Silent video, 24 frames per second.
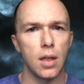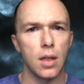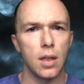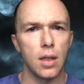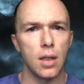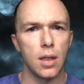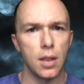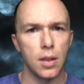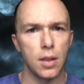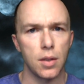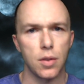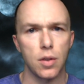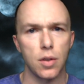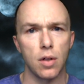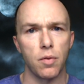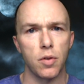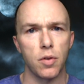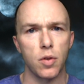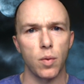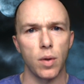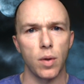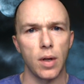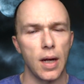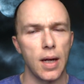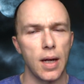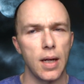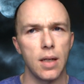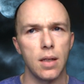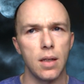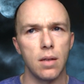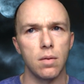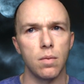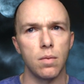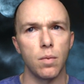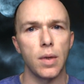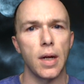in the service, when
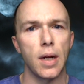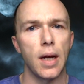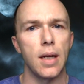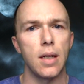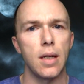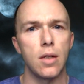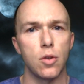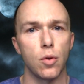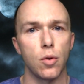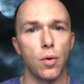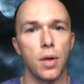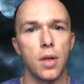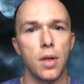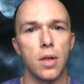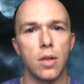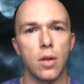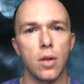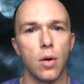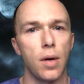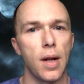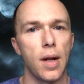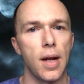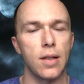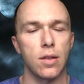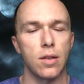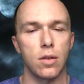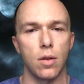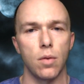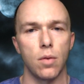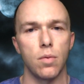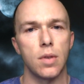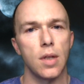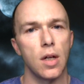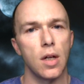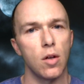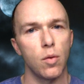I joined, Don't Ask,
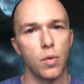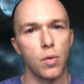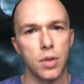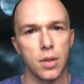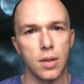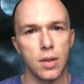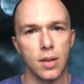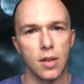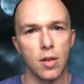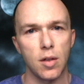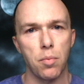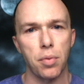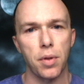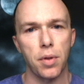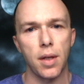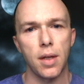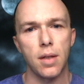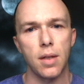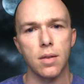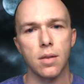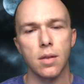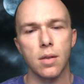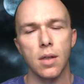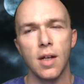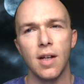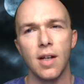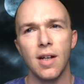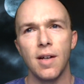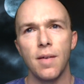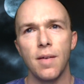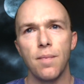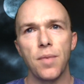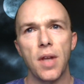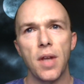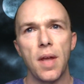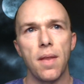Don't Tell was still in place,
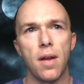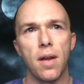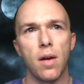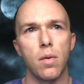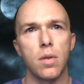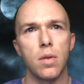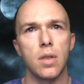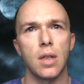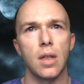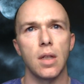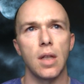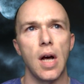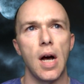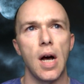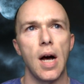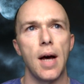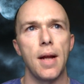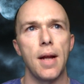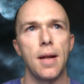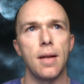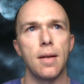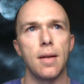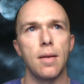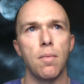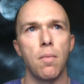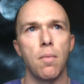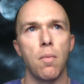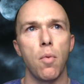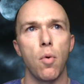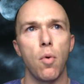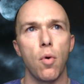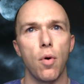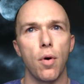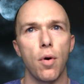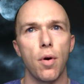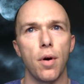and there was a lot
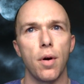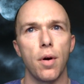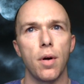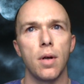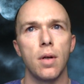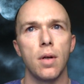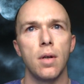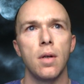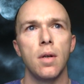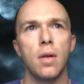more